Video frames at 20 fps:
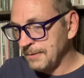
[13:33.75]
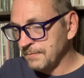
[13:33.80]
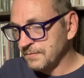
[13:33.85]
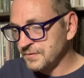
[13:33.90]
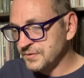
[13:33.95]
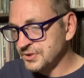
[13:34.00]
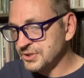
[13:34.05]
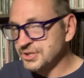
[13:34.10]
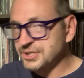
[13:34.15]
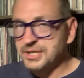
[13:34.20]

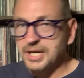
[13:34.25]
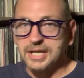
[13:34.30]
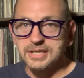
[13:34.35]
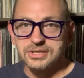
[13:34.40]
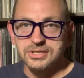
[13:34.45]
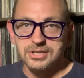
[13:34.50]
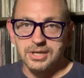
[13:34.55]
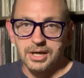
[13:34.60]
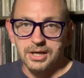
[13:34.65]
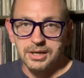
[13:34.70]

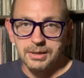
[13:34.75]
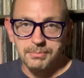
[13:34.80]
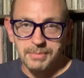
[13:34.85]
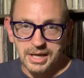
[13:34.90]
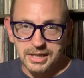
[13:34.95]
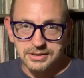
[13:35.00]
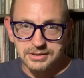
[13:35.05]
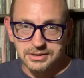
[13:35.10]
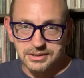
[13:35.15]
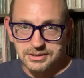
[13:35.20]
Such an
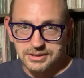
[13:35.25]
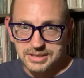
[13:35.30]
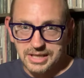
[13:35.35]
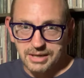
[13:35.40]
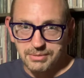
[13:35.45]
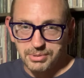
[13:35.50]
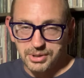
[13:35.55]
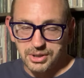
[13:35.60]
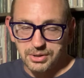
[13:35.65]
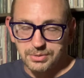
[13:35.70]
amazing
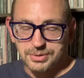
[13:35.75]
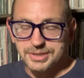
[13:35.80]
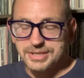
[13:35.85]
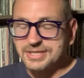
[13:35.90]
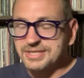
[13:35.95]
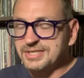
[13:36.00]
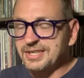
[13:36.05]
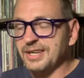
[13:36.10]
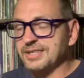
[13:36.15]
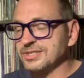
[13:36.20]
debut,
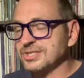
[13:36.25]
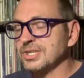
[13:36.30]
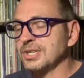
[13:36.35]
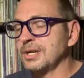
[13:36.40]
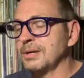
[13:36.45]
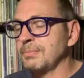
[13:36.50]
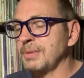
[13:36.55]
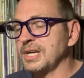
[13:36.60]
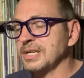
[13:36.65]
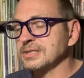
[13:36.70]
such an
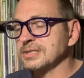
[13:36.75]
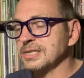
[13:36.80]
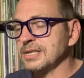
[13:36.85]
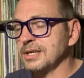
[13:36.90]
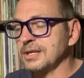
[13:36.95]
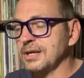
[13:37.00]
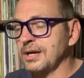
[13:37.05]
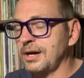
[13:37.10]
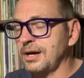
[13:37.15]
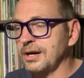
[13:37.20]

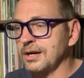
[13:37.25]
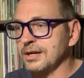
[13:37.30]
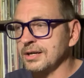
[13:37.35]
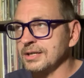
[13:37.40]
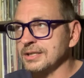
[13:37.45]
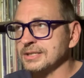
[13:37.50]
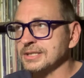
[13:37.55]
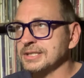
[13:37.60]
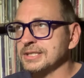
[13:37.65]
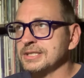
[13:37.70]
amazing
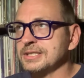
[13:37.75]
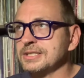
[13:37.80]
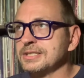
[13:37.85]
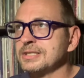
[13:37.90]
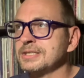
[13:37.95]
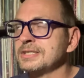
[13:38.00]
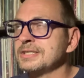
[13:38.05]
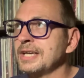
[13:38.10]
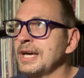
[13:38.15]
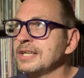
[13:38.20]
artist,
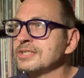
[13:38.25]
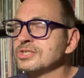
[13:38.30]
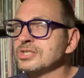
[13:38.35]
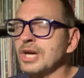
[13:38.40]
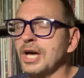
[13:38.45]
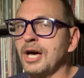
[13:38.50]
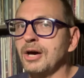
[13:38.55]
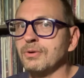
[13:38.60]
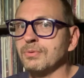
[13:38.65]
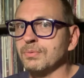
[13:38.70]
such
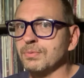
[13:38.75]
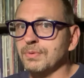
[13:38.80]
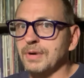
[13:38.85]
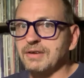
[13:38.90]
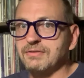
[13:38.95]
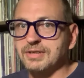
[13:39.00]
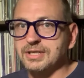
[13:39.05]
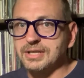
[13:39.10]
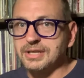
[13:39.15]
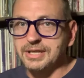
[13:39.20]
a
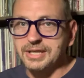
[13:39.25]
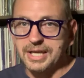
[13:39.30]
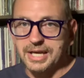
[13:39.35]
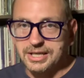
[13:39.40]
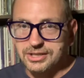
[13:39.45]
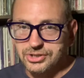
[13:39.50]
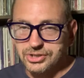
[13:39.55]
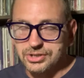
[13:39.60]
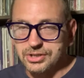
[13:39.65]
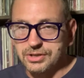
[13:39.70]

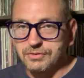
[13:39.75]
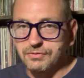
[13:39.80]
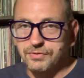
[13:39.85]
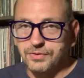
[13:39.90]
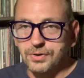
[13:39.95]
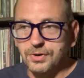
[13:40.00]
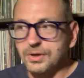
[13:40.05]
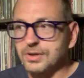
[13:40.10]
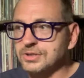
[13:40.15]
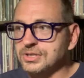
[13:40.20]
revelation
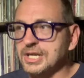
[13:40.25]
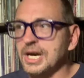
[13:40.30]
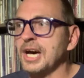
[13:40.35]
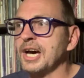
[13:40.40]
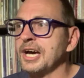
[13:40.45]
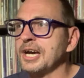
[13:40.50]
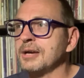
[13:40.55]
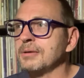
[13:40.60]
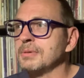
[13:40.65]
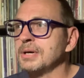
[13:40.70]
for her
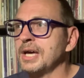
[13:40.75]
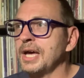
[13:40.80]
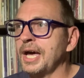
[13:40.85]
time.